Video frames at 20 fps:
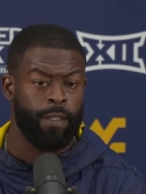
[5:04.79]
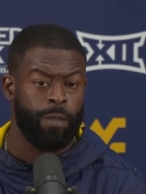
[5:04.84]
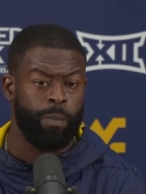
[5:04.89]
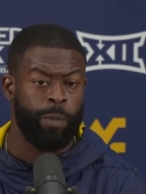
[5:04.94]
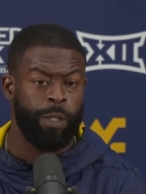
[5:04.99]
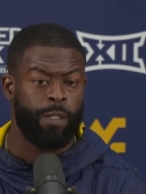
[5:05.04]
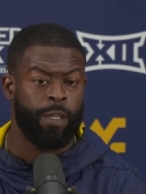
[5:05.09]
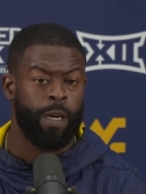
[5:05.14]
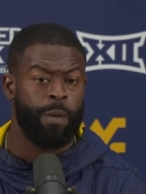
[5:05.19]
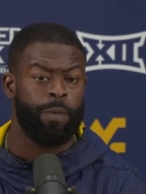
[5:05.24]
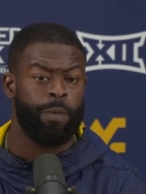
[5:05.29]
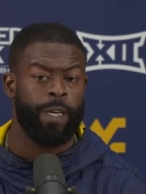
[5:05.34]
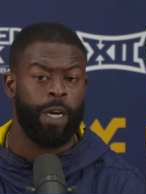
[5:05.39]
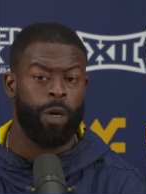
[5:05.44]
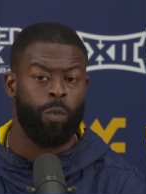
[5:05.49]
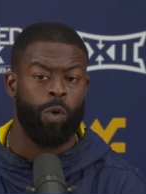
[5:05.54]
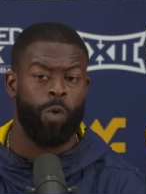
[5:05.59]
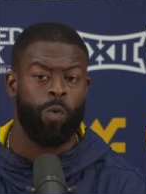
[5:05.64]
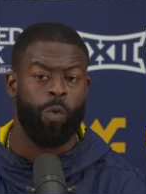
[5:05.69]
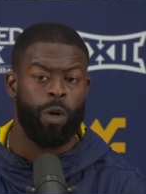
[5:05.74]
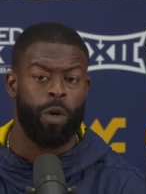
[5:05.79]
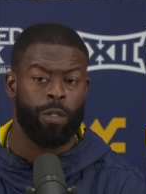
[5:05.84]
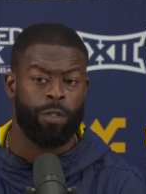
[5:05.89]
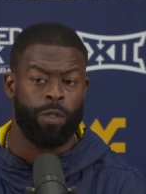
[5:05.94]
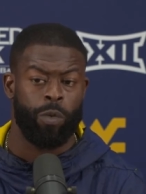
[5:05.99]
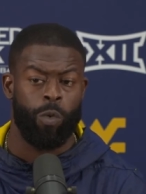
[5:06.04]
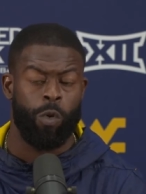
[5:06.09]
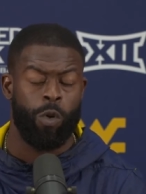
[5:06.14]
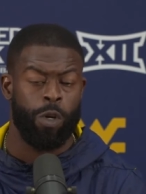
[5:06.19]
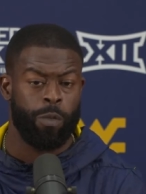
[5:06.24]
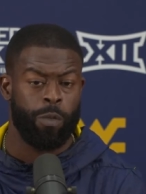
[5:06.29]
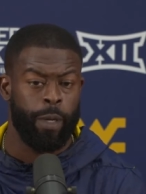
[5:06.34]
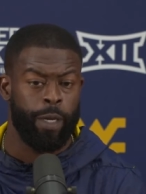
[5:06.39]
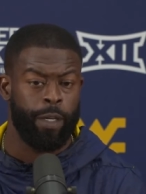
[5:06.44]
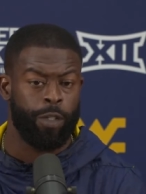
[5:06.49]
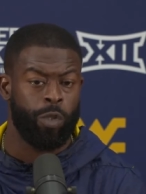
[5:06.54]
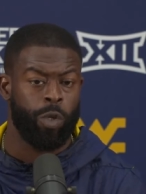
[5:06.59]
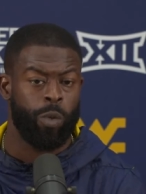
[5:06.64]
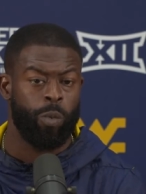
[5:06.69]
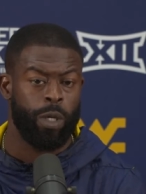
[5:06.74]
It'd be something that we'll work towards
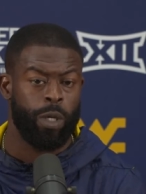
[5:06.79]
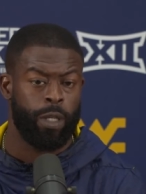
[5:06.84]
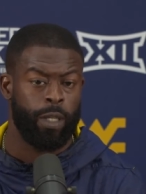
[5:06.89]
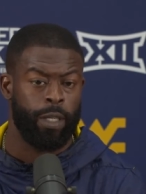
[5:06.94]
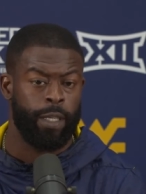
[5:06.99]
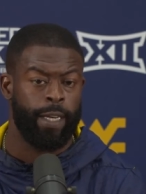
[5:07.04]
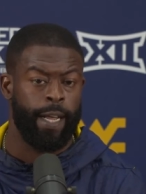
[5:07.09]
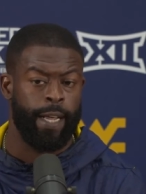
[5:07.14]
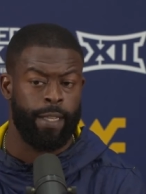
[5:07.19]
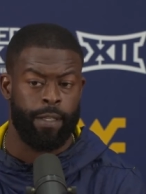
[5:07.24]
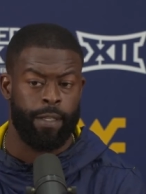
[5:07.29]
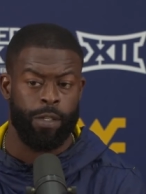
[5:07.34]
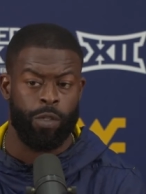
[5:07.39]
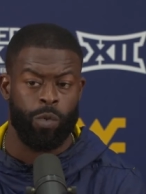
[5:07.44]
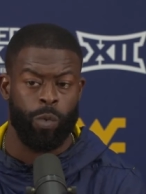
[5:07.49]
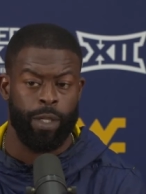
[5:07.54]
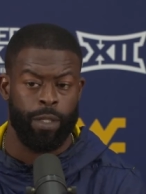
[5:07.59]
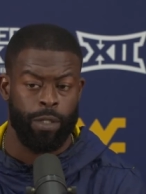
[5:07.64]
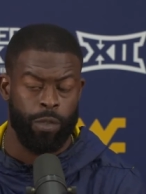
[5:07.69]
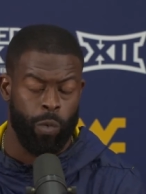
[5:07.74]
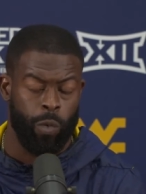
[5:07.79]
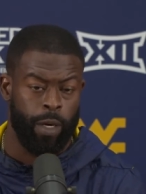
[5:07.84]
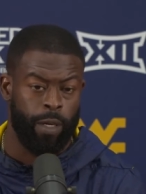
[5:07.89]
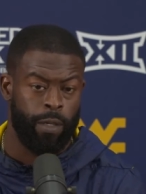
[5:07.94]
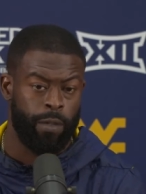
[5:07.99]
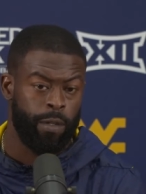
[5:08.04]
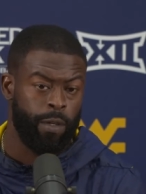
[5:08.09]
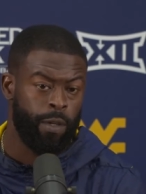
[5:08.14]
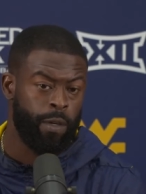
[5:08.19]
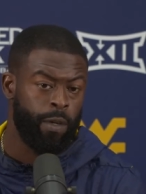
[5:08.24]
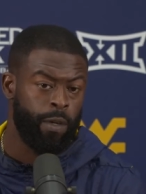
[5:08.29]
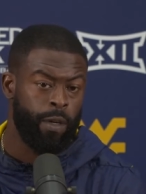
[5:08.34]
making sure we're clean at this week as well,